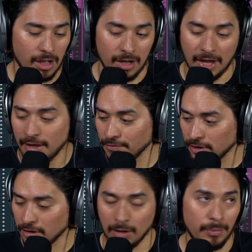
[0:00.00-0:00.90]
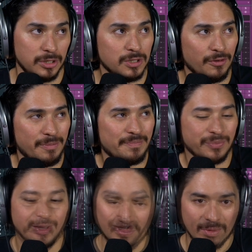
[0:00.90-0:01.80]
I have like a bunch of them,
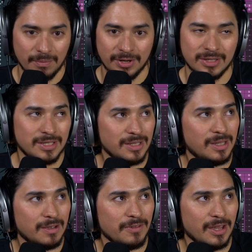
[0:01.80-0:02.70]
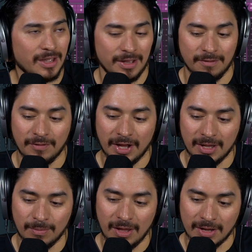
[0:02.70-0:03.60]
but it did give that kind of
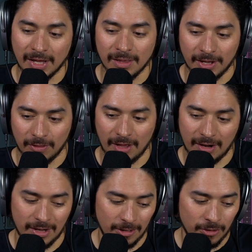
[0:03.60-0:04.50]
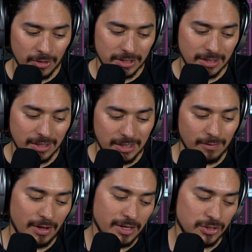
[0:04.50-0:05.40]
vibe, and I like that. Anything that's
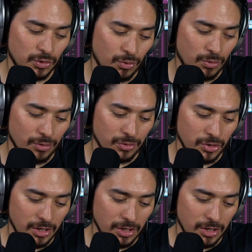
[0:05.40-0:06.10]
Neve-esque or